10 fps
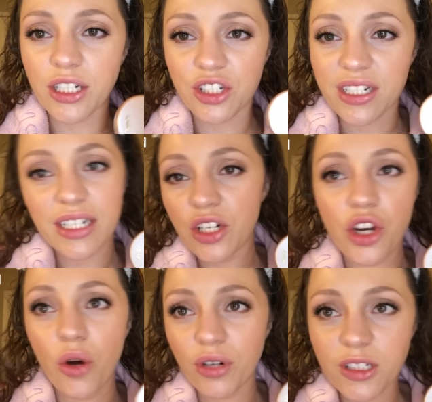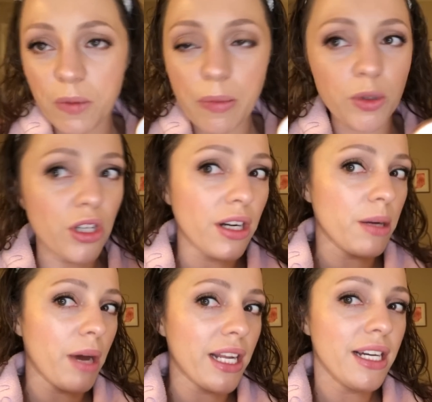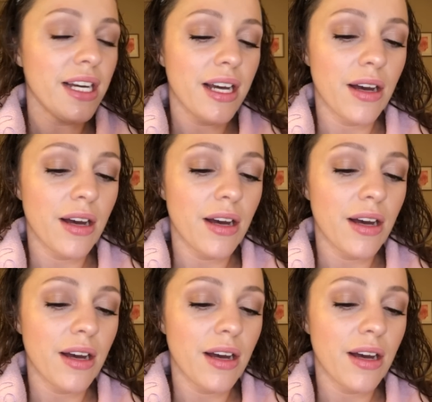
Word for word: I just didn't notice people talking about it.